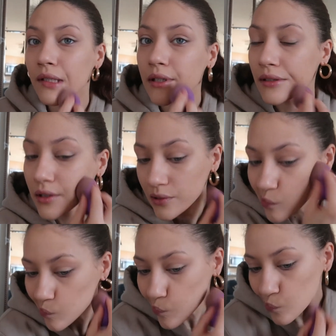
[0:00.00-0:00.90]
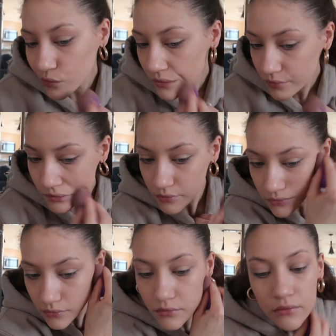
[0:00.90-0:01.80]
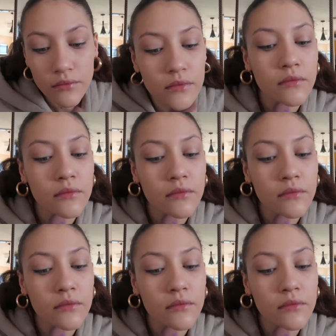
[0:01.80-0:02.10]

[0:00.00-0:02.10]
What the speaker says: Nobody speaks.